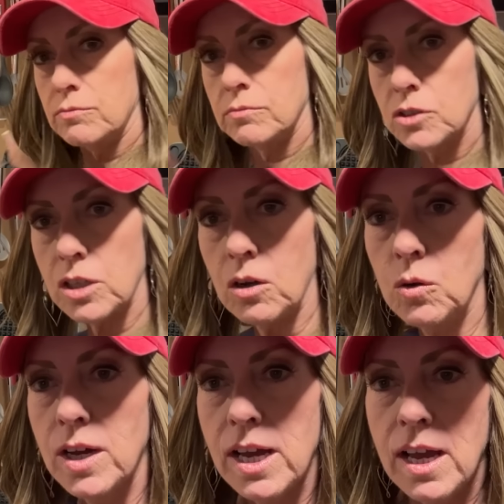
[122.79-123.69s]

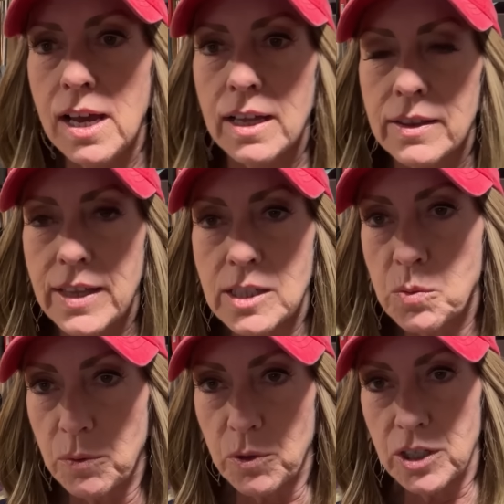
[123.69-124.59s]
So
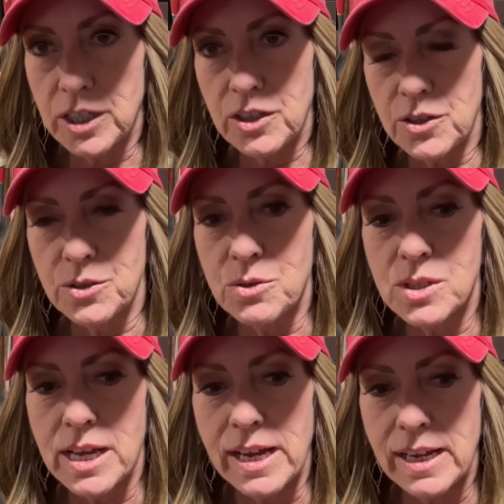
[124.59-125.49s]
that's what we're going to
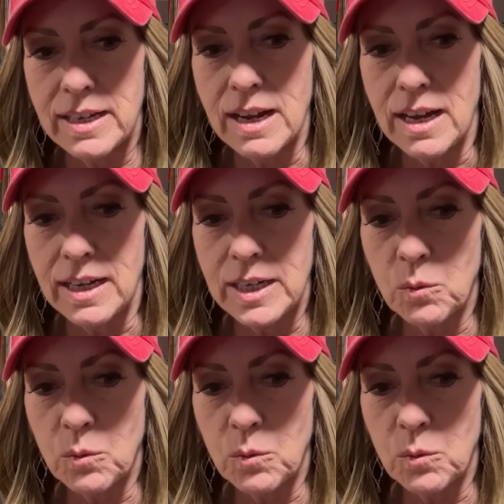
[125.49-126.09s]
use, and it